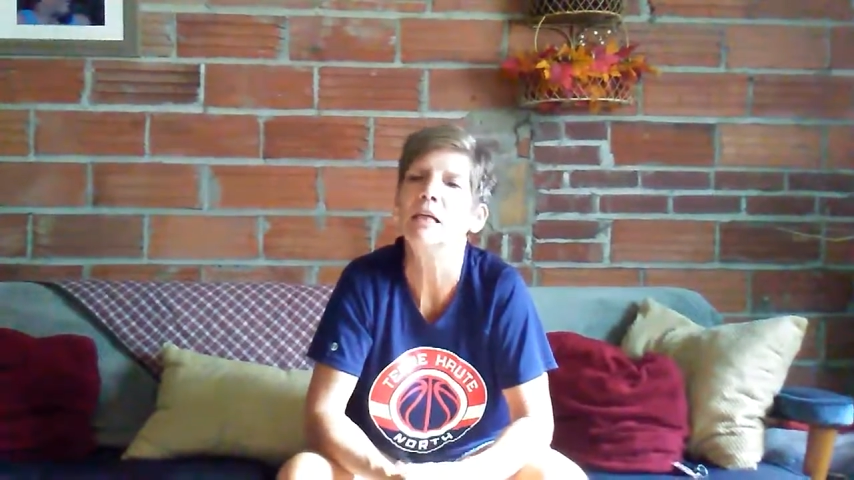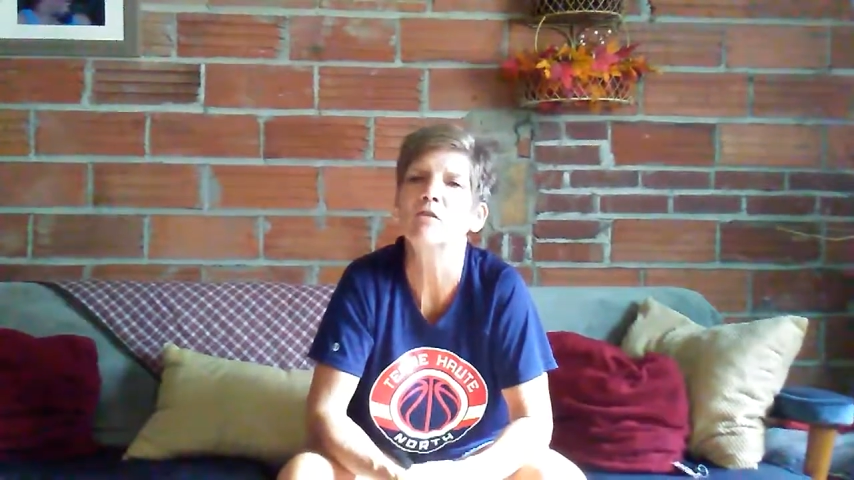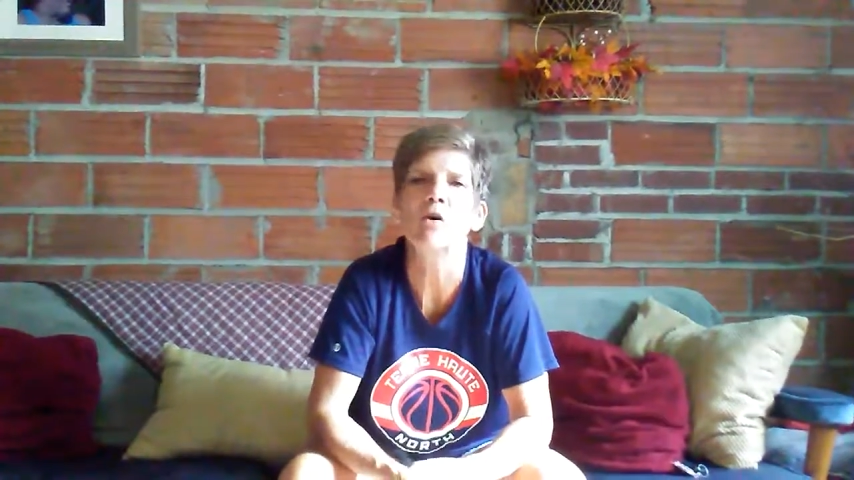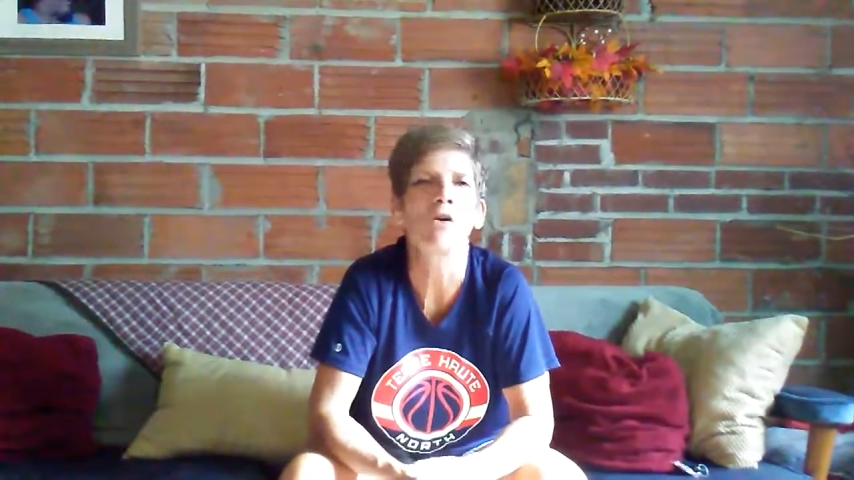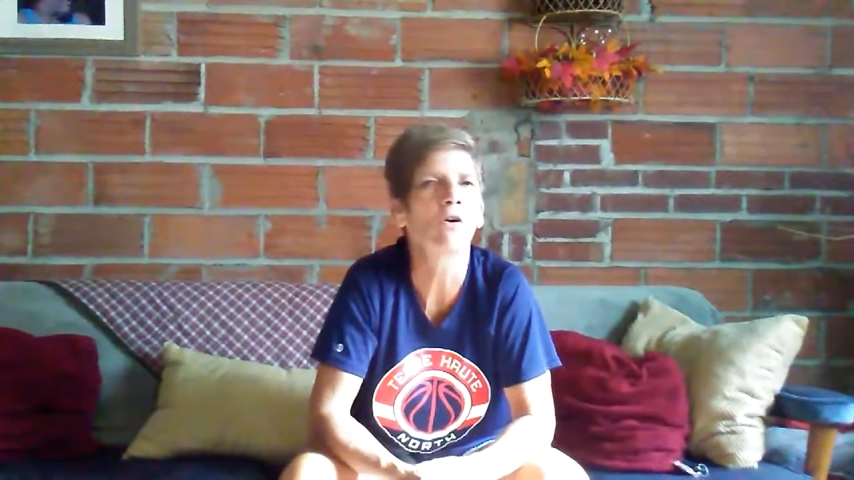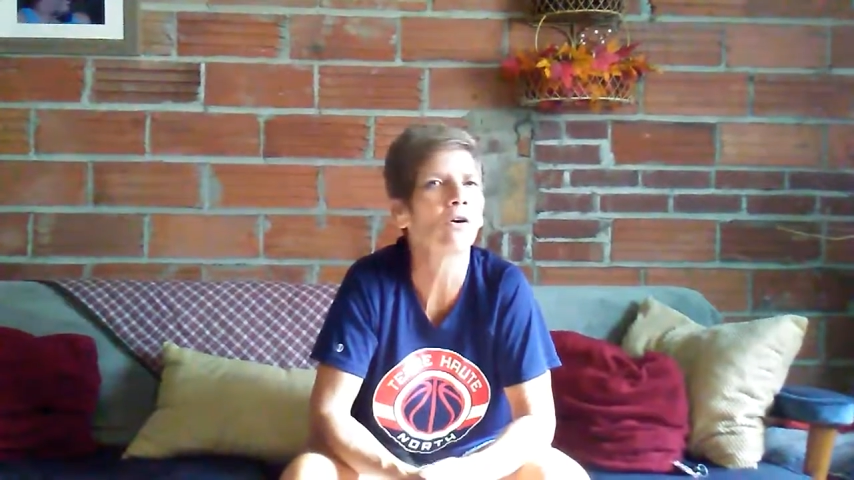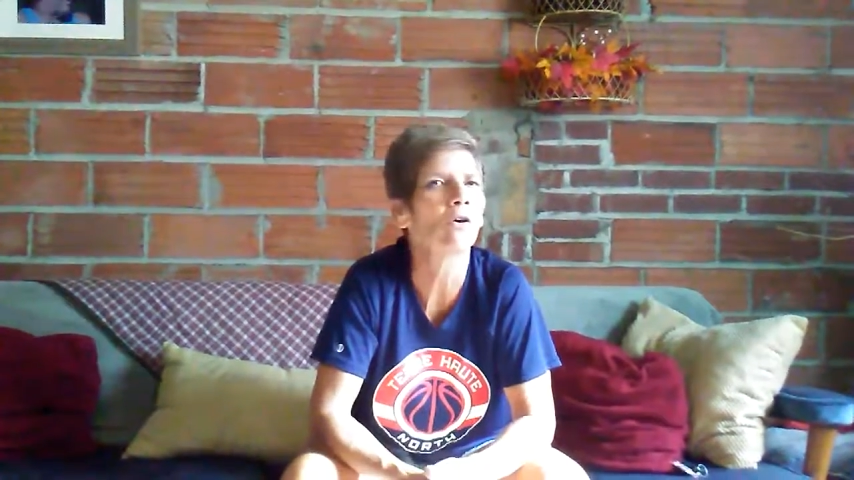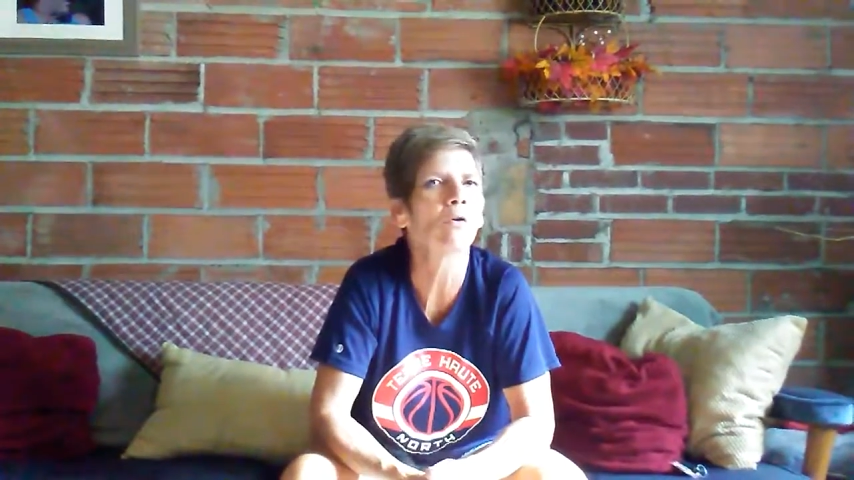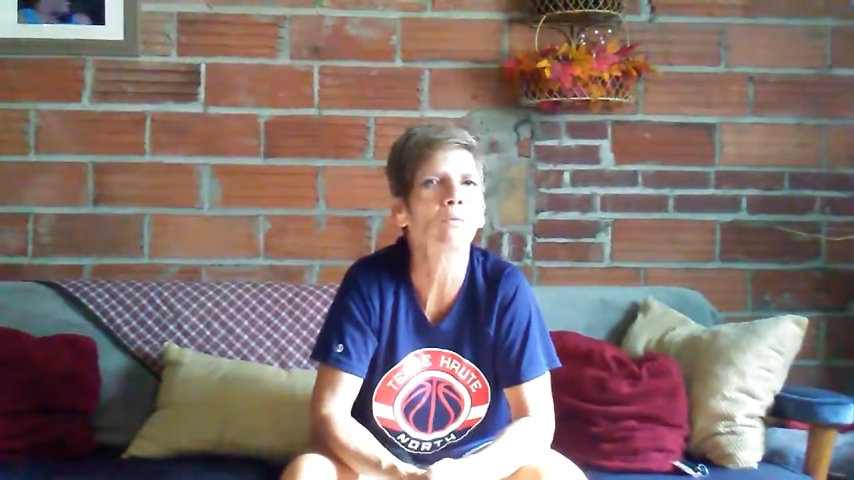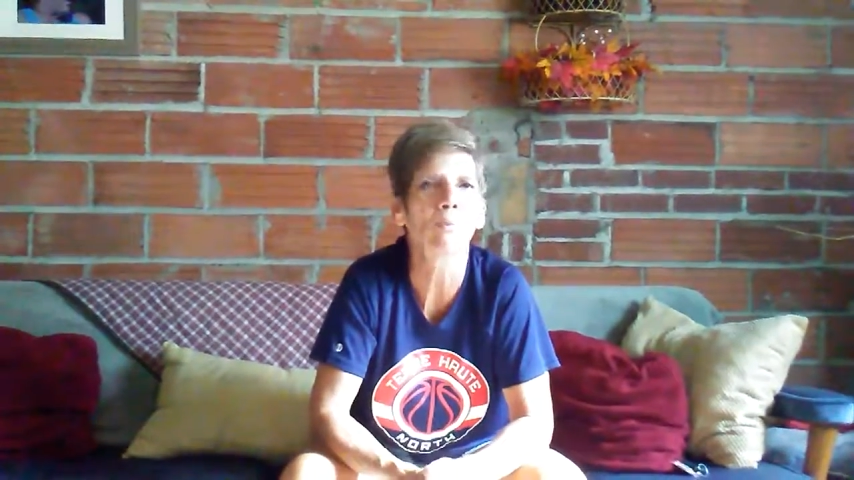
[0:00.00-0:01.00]
It's
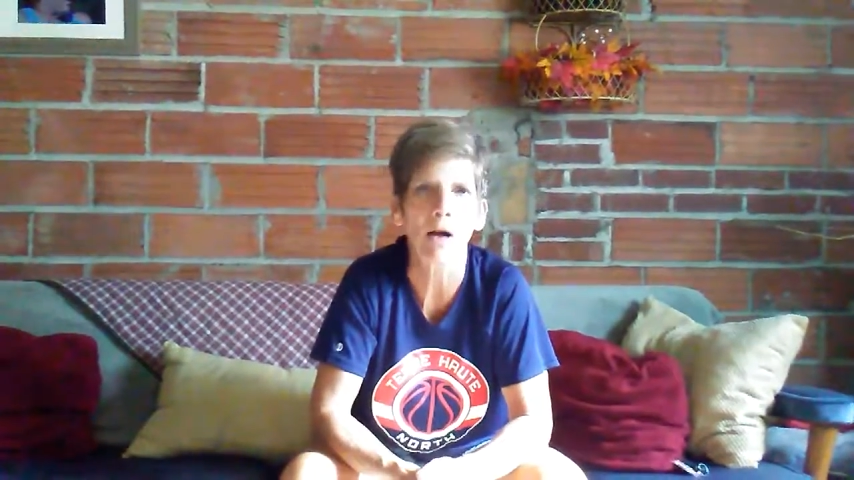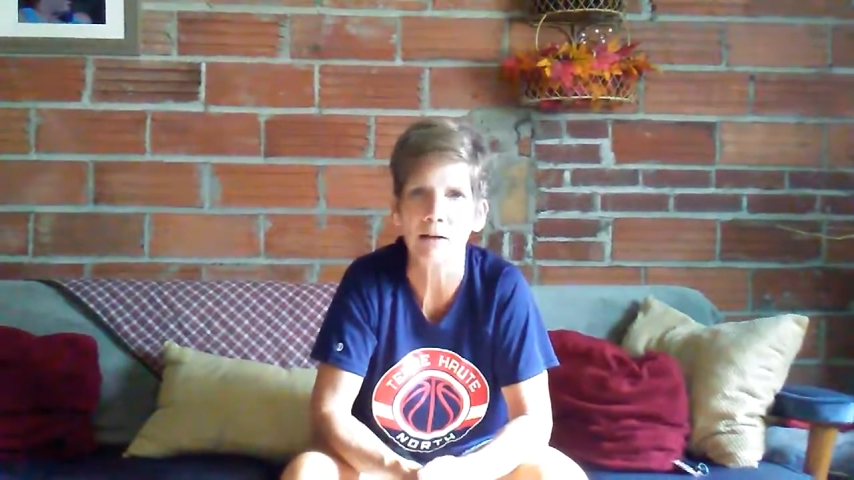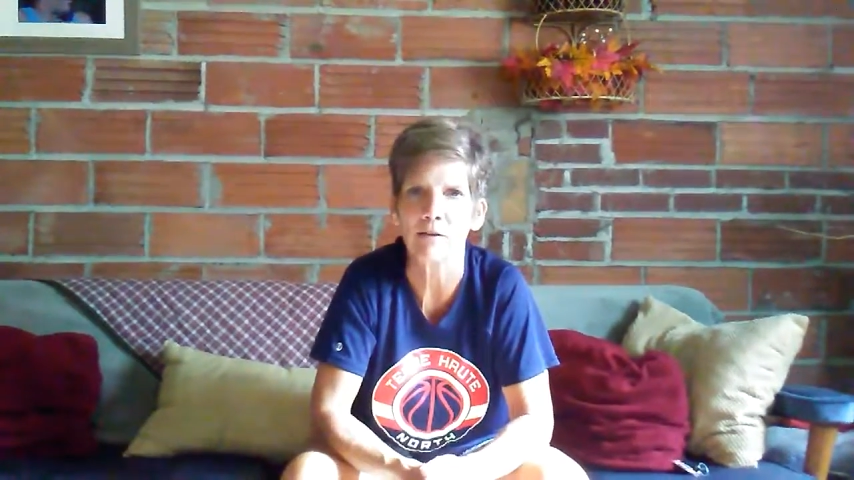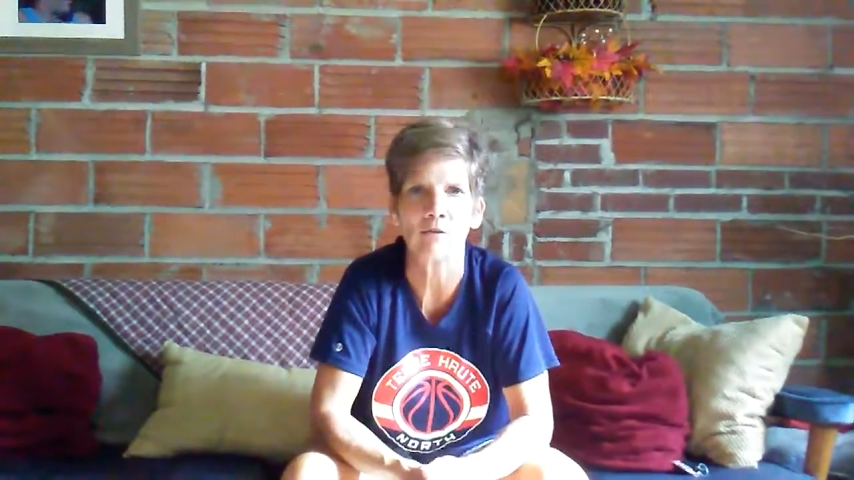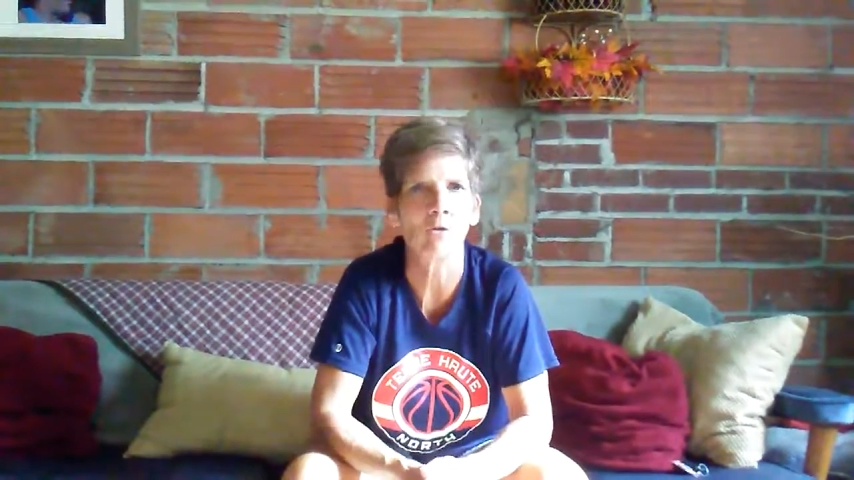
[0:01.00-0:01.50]
all practice.